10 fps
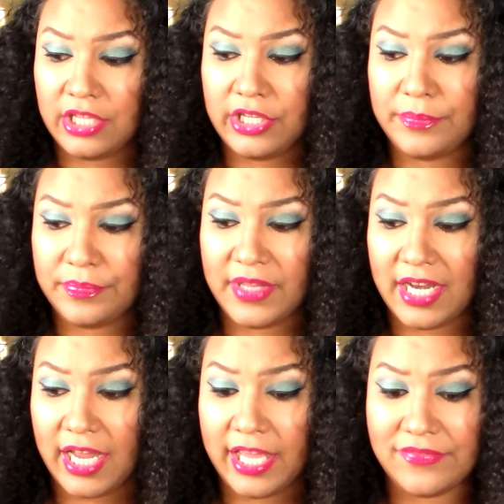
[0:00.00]
up
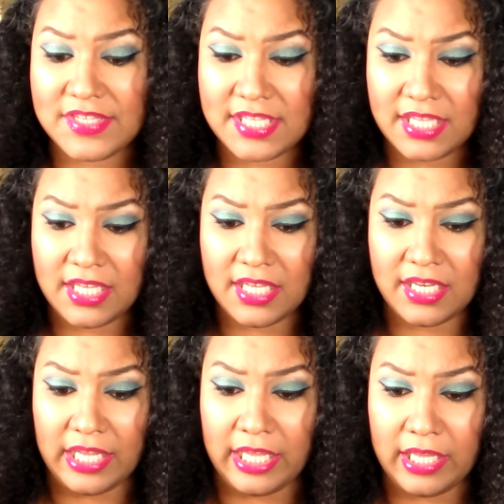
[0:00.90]
that I have
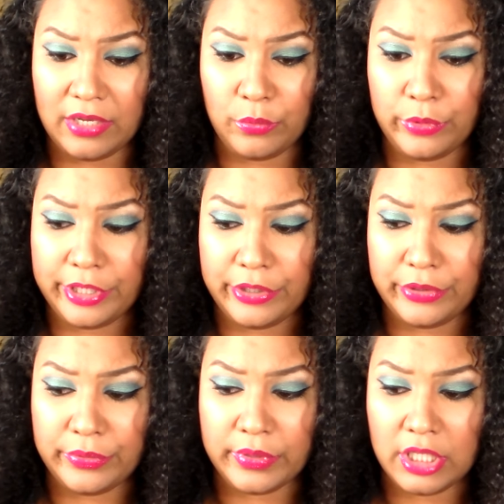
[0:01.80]
said and
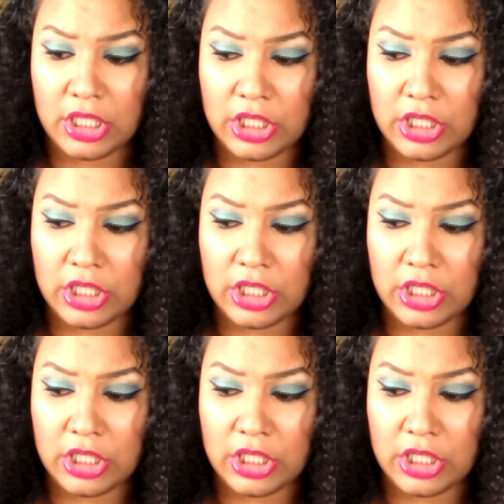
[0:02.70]
will,